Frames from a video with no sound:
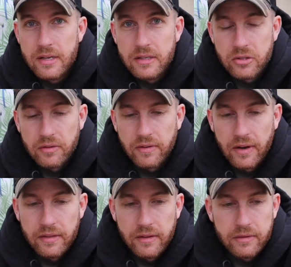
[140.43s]
So I
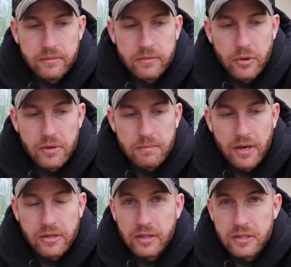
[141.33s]
find that doing it
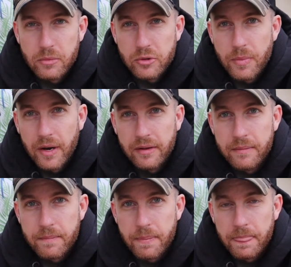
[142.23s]
manually is much better.
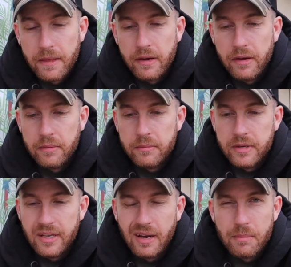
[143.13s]
And
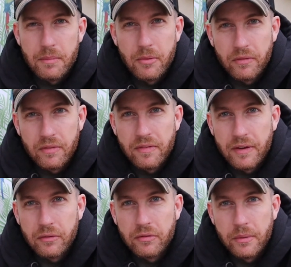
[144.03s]
you get a bit more of a
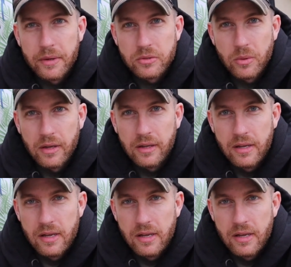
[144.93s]
feel through it as well.